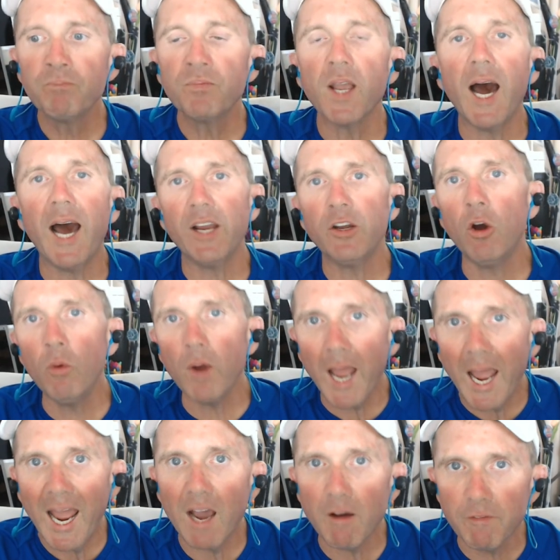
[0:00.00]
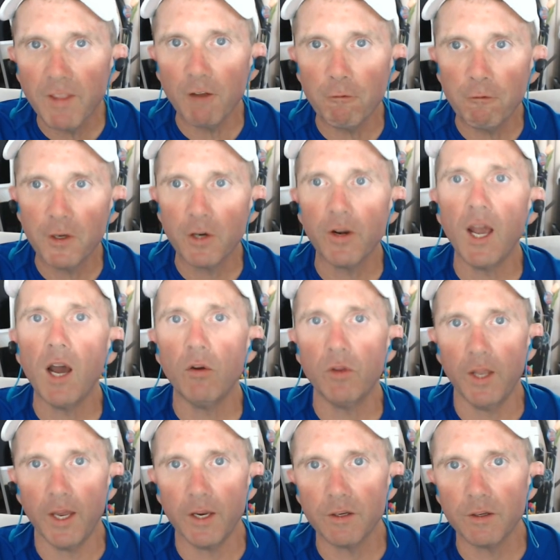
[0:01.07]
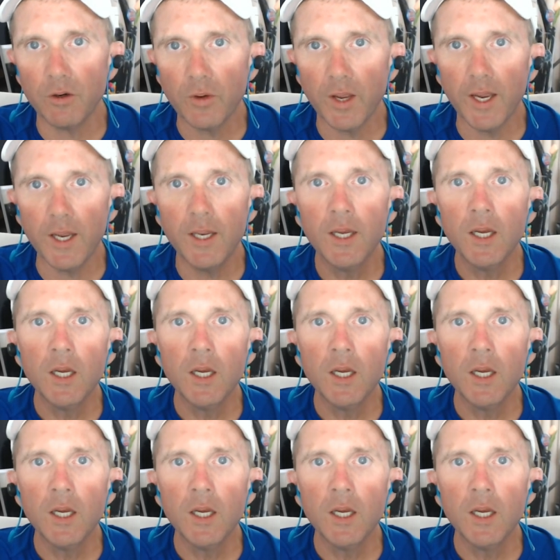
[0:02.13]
I don't have that figured out yet, okay?